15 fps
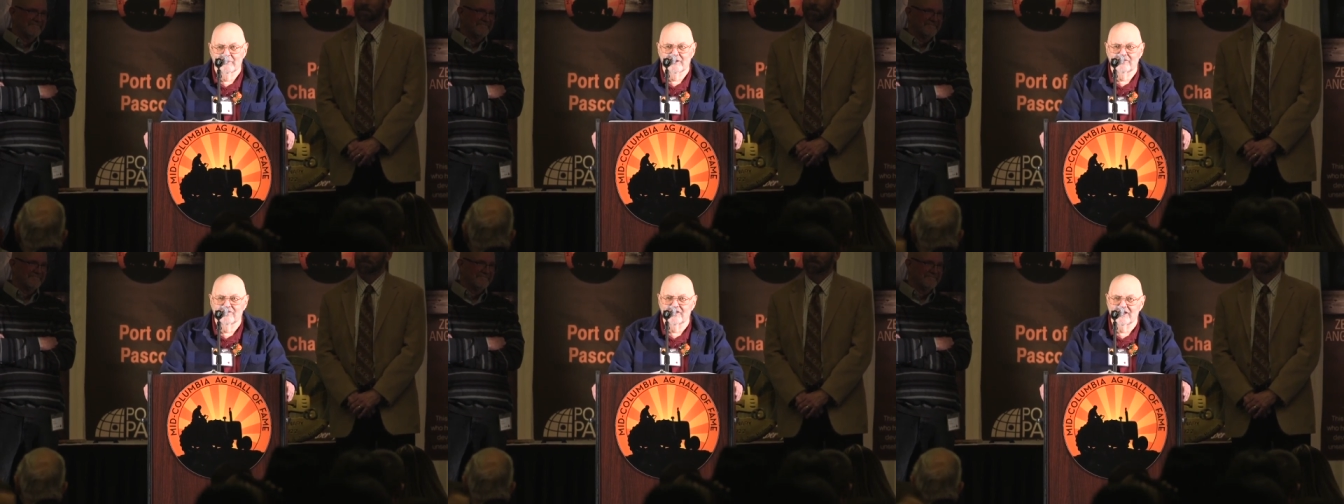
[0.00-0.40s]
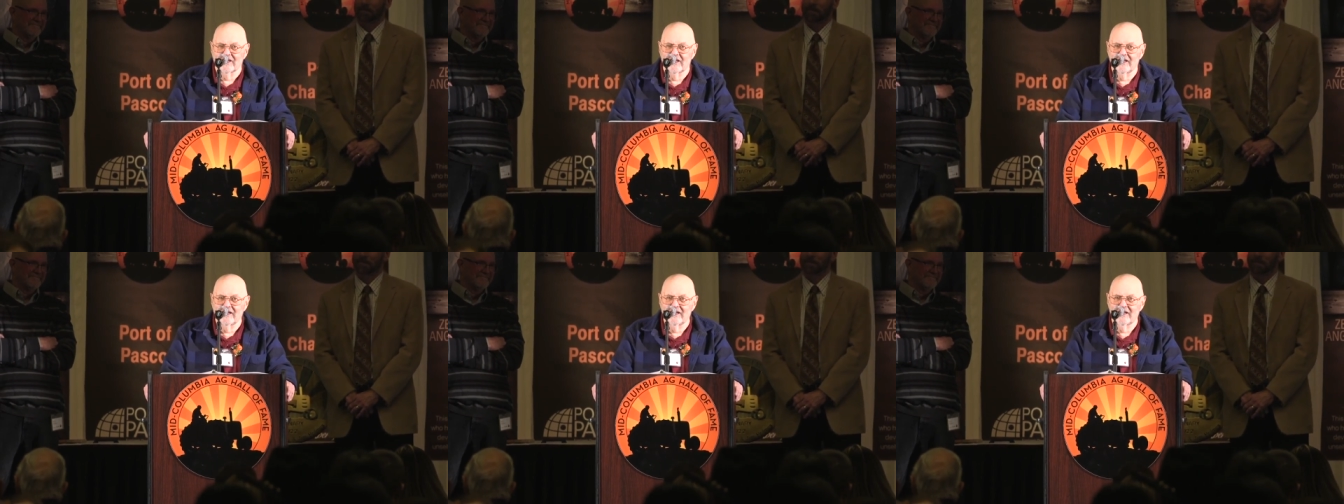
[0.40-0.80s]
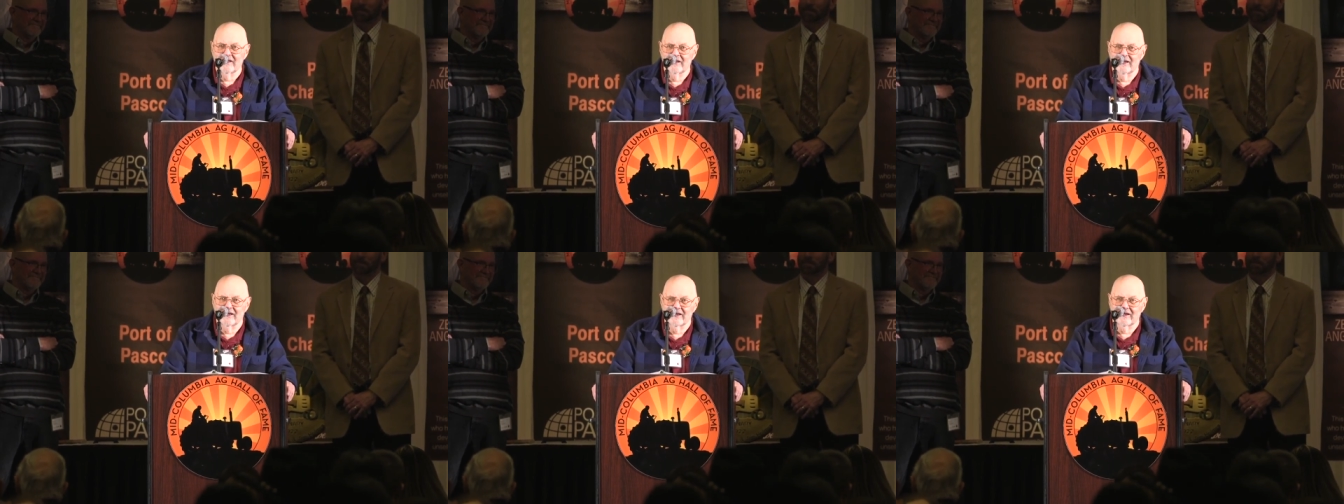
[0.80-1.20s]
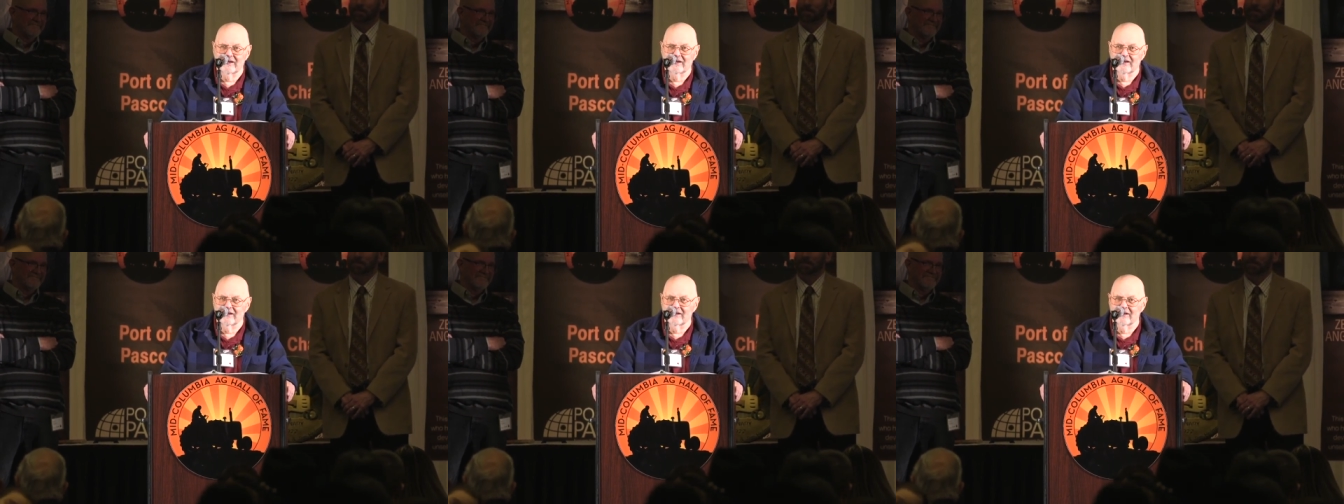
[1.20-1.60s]
him and Vicky,
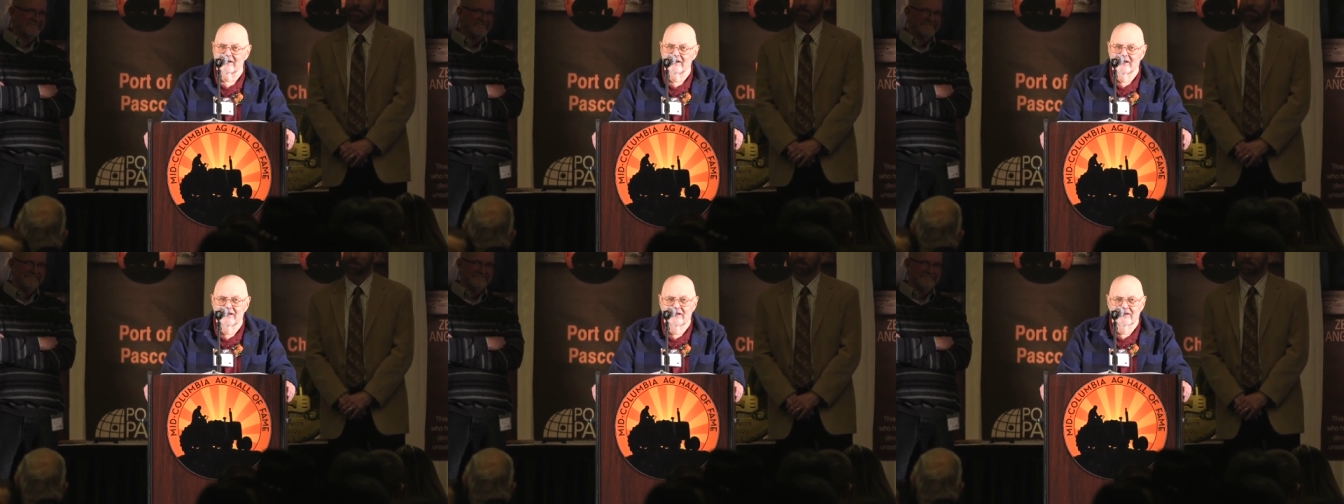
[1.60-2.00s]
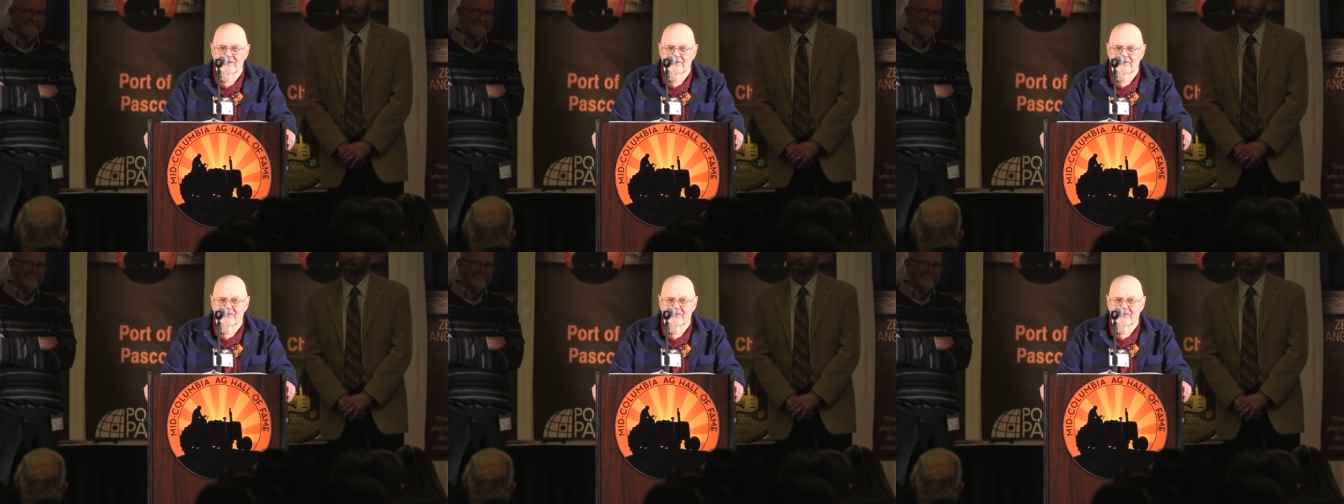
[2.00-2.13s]
and uh,